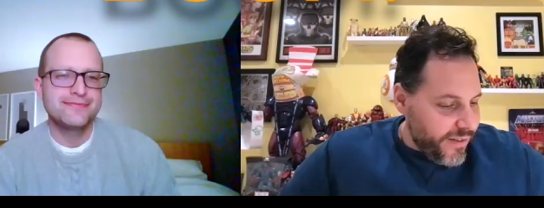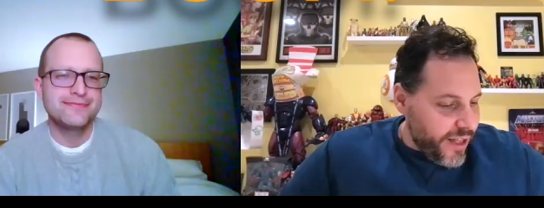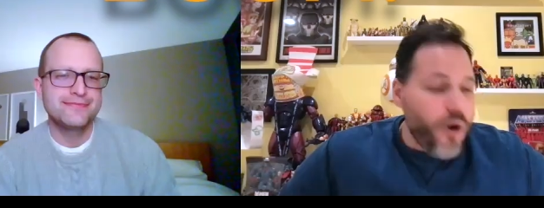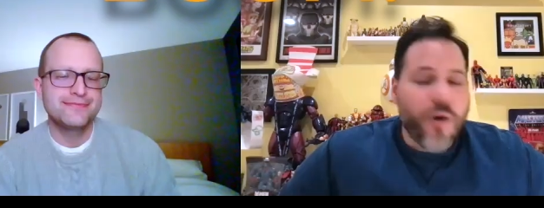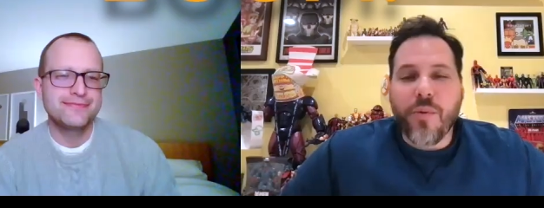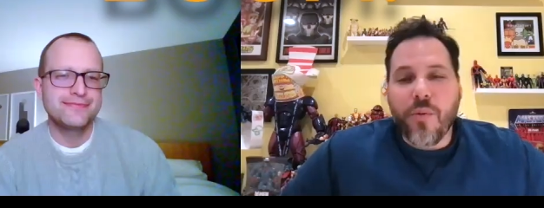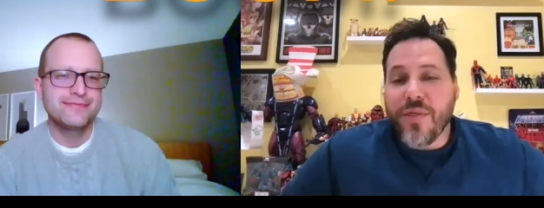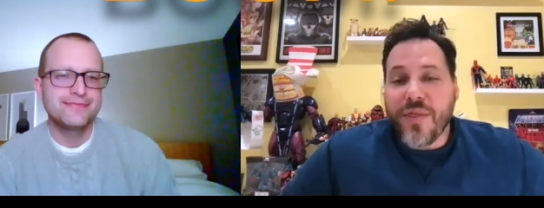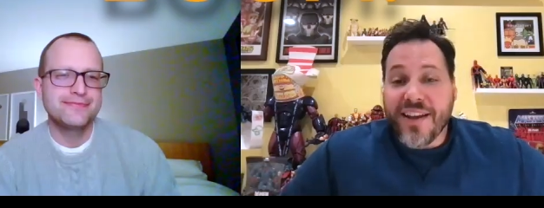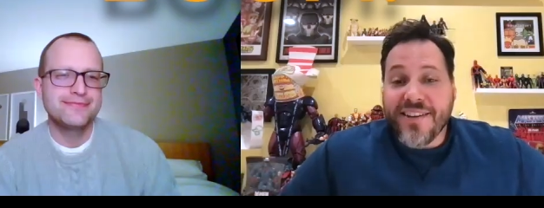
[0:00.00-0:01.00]
Speaker 1: Oh, but
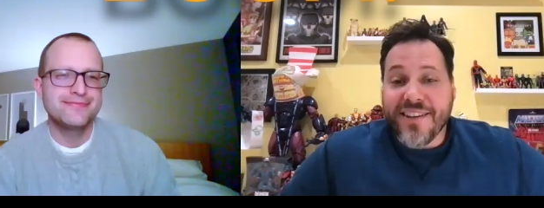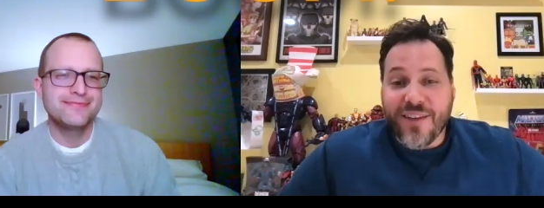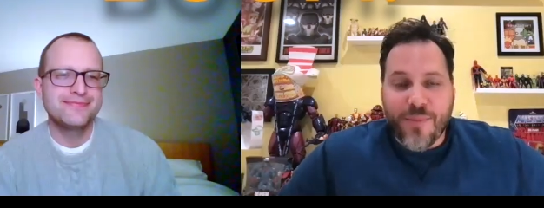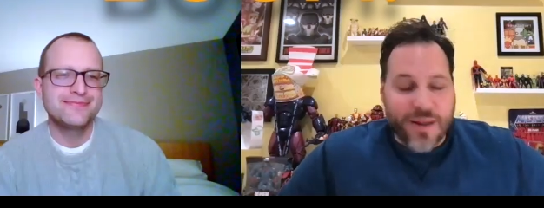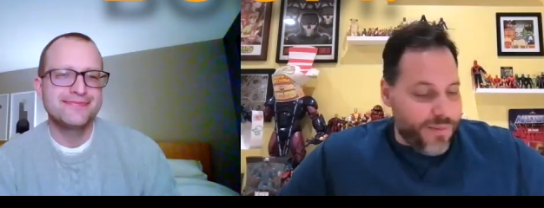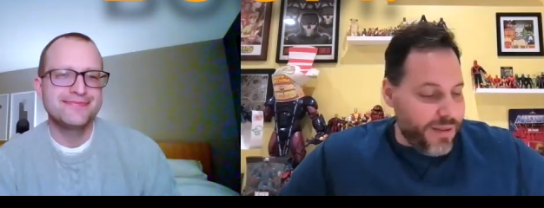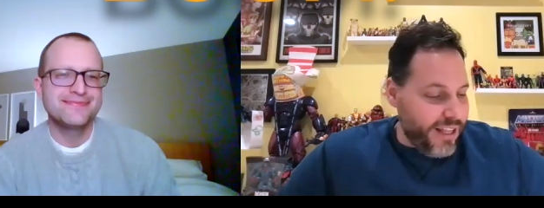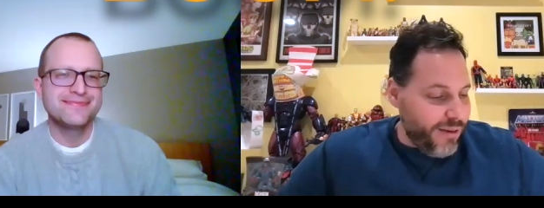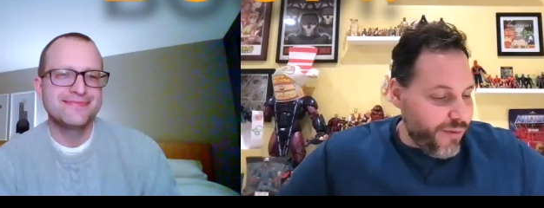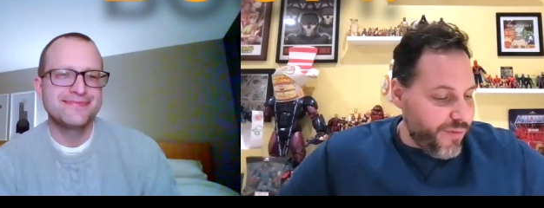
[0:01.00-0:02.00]
one thing I did love about the
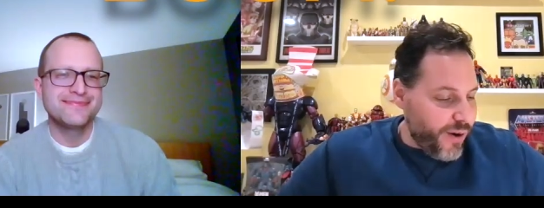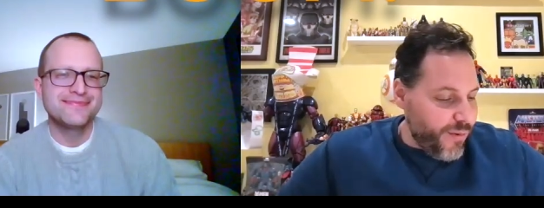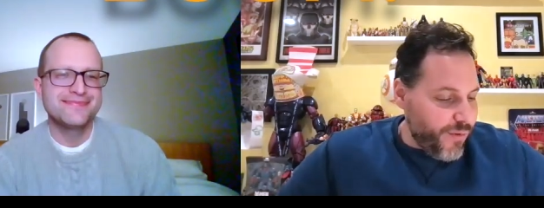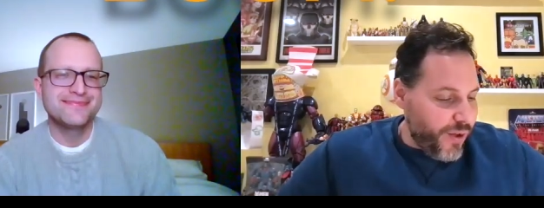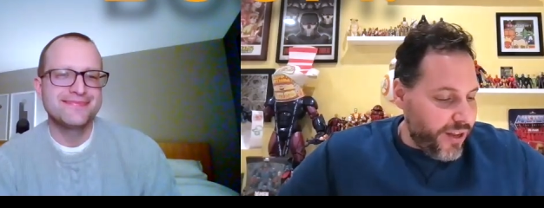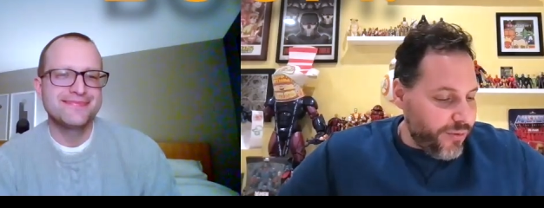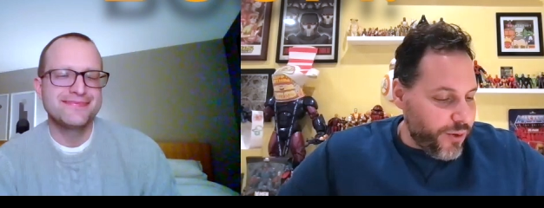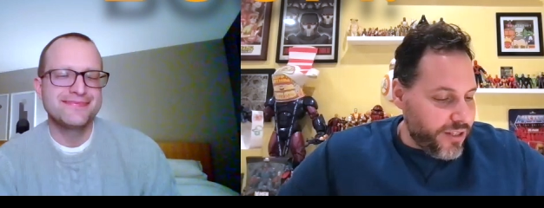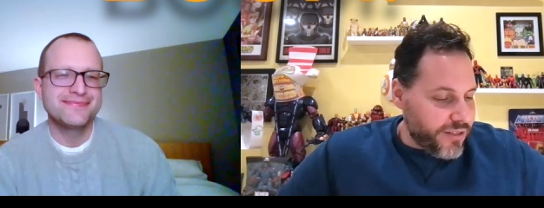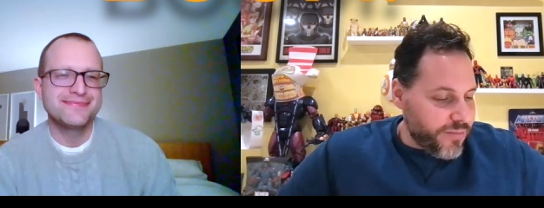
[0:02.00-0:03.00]
beginning before I move on
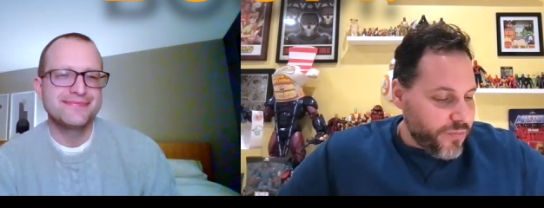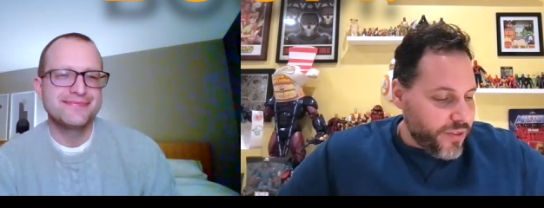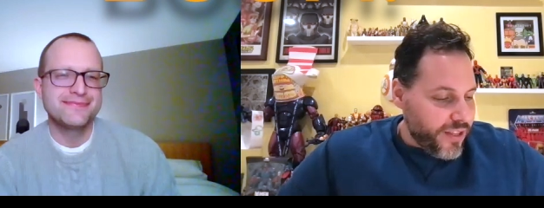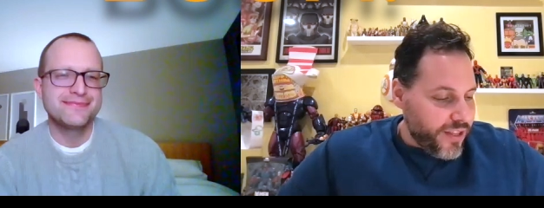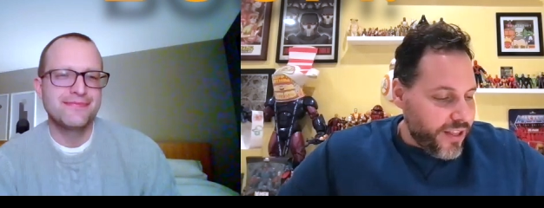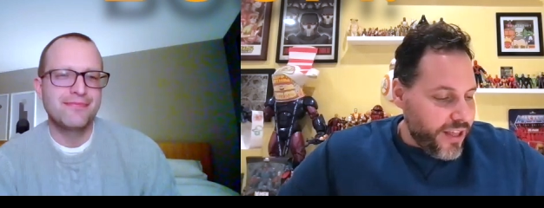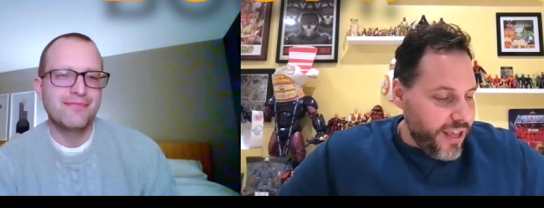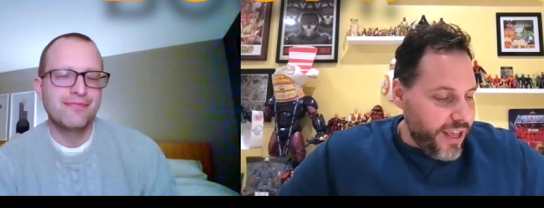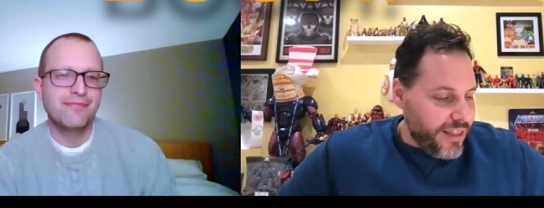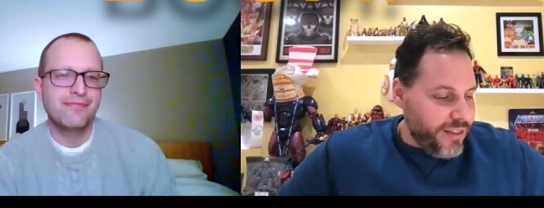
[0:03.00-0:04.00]
was
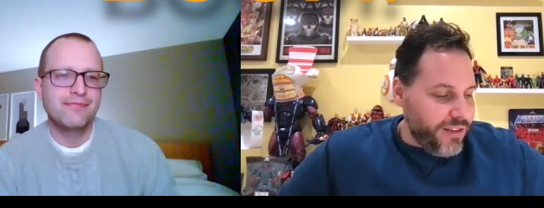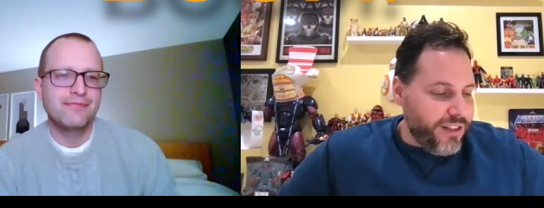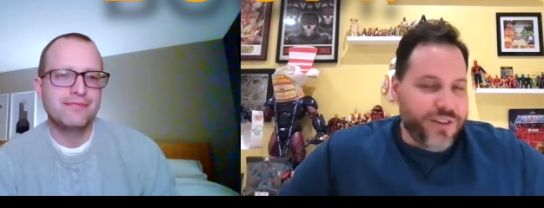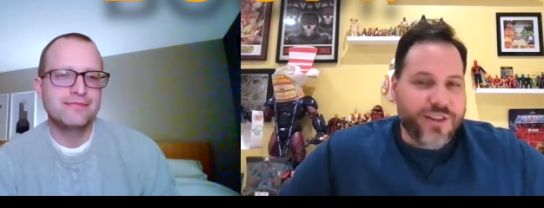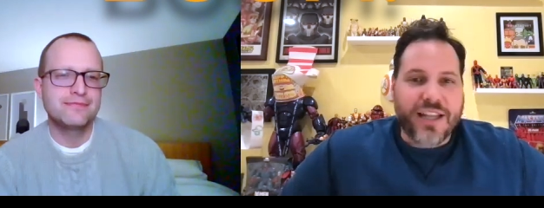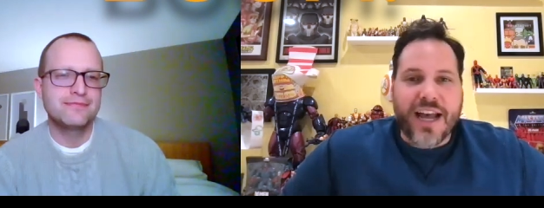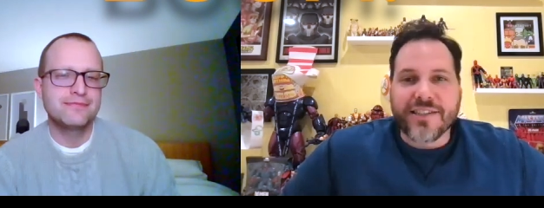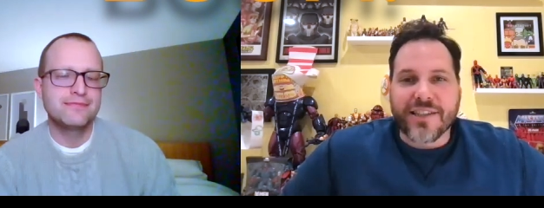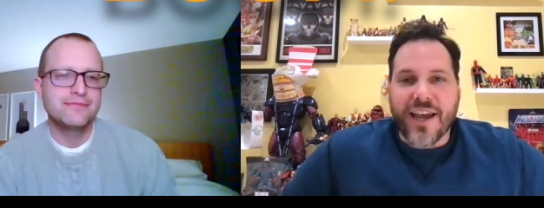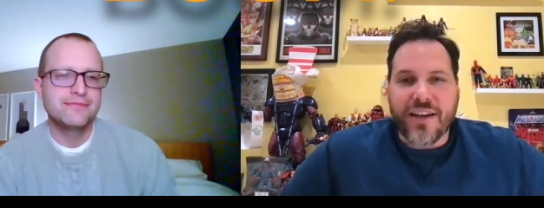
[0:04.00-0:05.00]
at the the, the
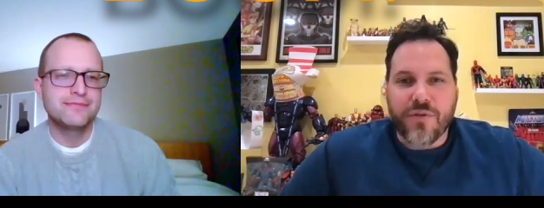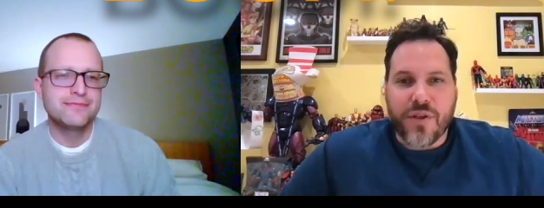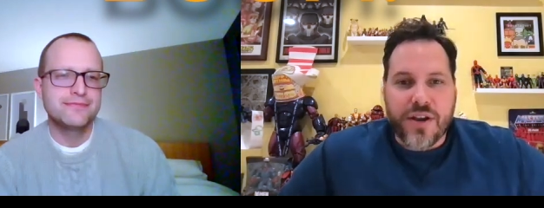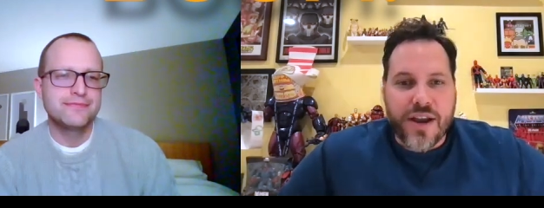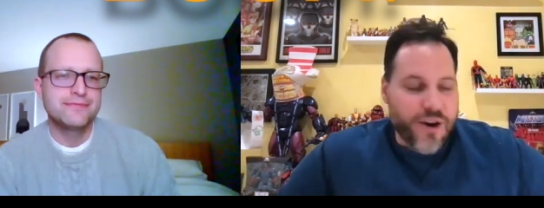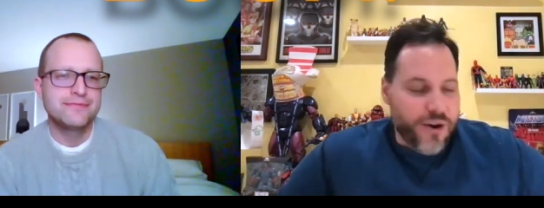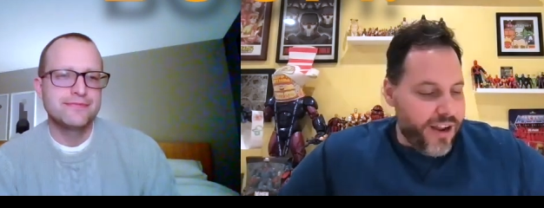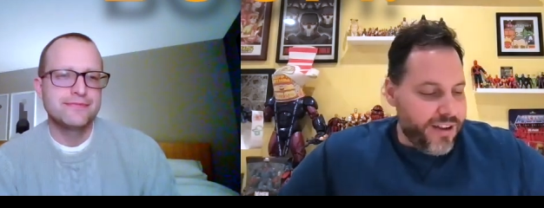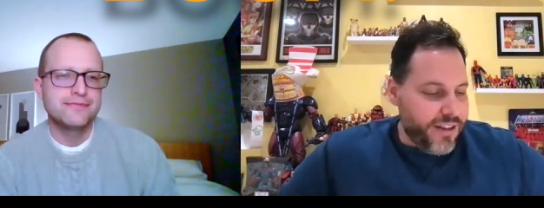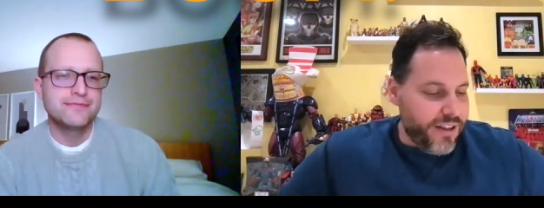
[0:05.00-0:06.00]
last line of the
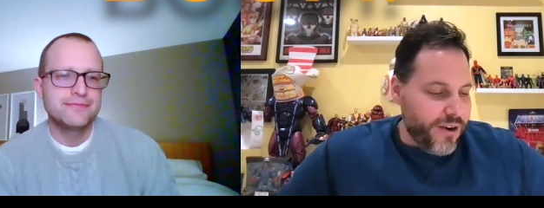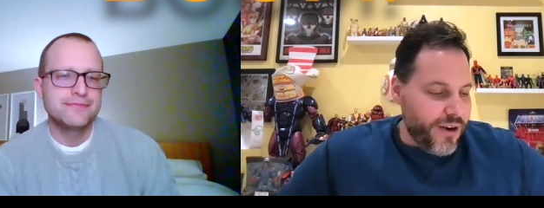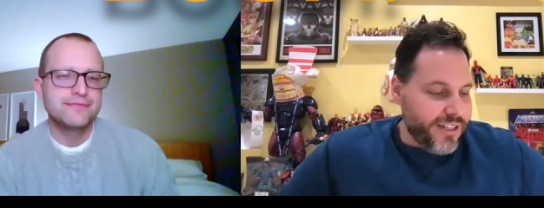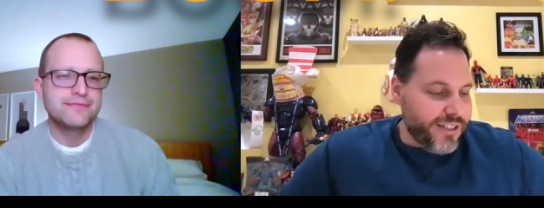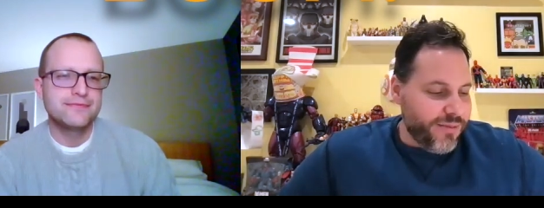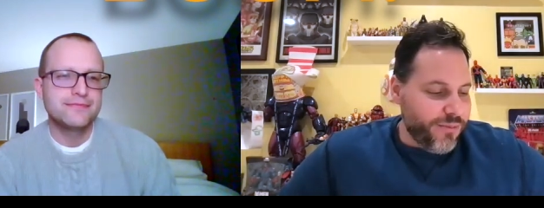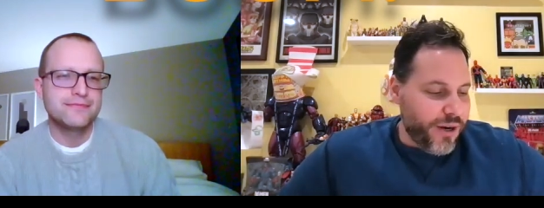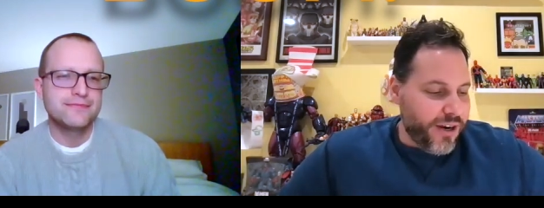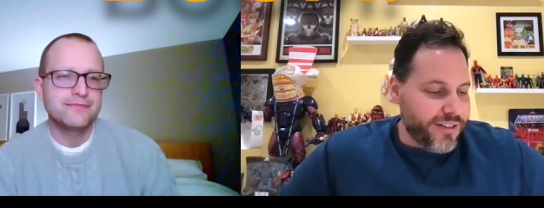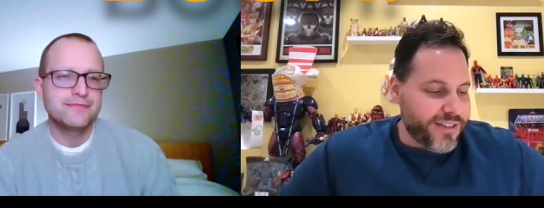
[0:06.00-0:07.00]
narrate the narration
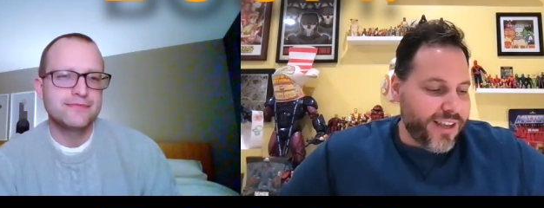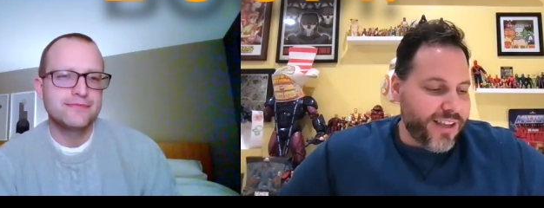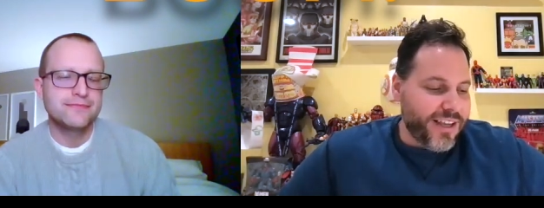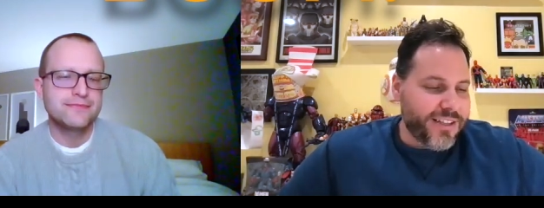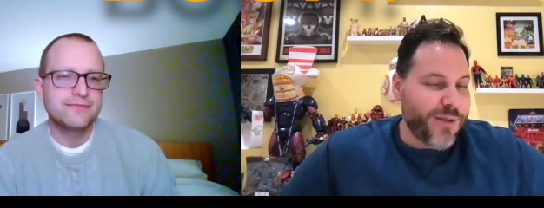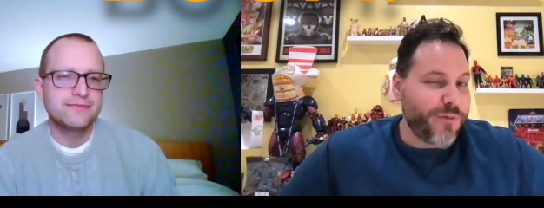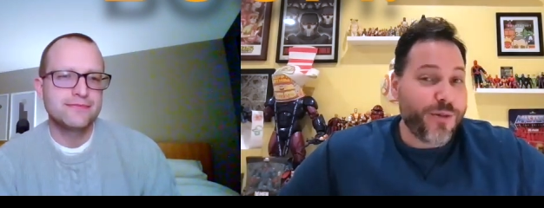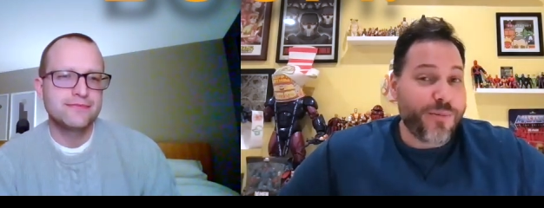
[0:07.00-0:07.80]
where it's like except for the